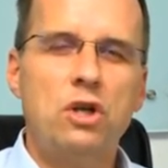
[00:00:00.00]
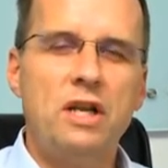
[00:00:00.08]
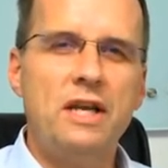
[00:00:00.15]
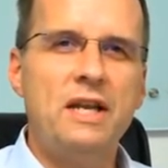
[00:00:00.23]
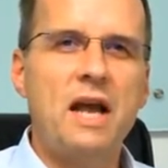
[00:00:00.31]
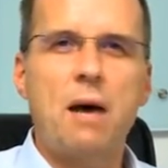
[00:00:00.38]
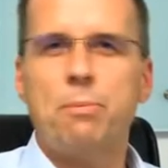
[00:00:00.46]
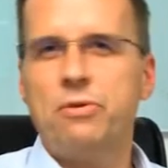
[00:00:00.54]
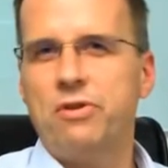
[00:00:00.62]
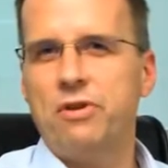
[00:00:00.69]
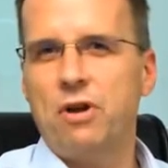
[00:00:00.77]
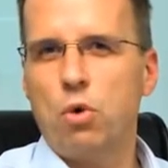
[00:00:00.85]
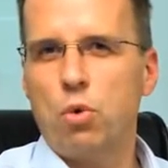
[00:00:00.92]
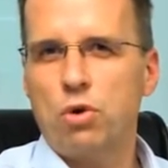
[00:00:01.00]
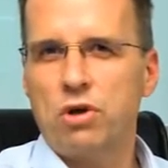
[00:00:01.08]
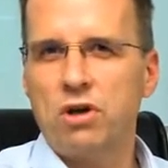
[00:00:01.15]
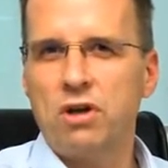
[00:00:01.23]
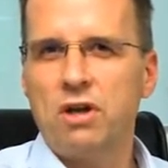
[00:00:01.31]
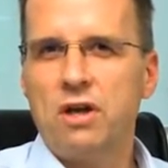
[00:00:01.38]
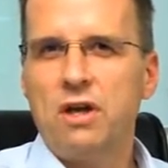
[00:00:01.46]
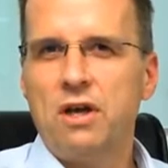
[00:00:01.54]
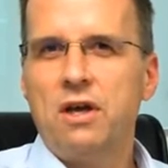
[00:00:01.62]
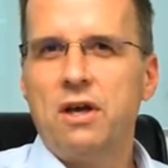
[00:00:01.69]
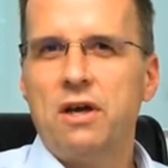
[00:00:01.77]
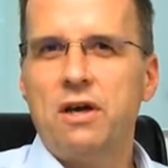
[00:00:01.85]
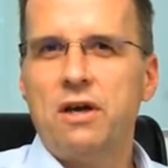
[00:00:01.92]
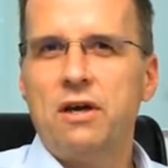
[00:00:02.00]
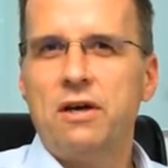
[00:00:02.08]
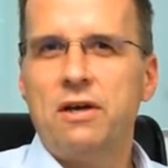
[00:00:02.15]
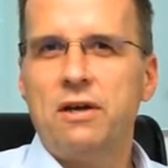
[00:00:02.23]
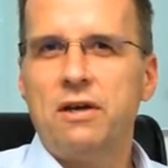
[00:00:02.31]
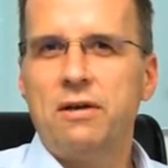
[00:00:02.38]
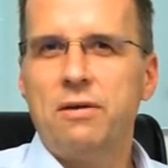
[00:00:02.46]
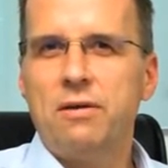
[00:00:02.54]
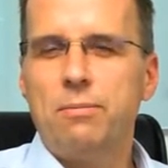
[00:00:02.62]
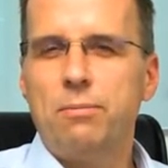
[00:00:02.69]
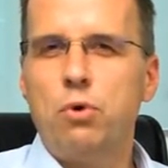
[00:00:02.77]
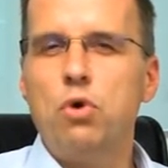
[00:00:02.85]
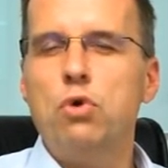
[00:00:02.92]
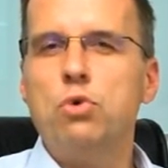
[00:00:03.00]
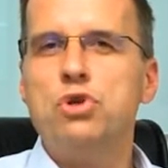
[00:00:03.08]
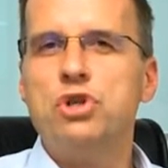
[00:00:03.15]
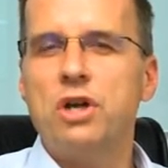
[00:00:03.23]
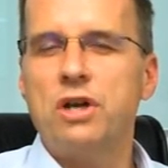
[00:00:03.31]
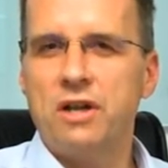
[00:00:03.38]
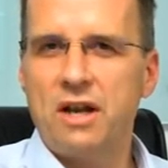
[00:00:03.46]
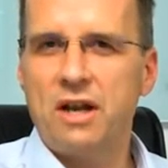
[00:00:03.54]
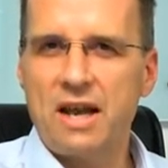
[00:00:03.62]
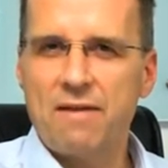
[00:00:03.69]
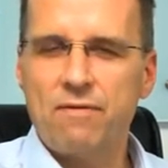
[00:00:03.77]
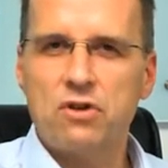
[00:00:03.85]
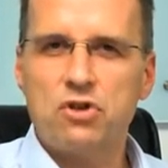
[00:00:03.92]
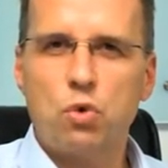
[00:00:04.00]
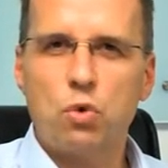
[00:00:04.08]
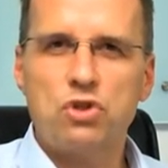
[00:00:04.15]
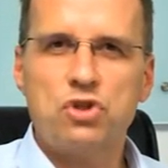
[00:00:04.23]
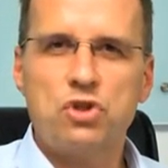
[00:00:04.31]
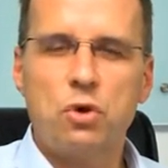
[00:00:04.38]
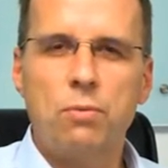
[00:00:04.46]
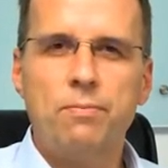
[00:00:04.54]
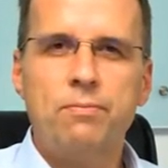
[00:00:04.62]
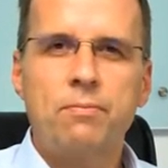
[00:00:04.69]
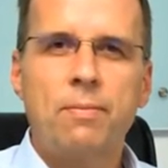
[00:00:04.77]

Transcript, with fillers: clean up the local uh, pollution levels also.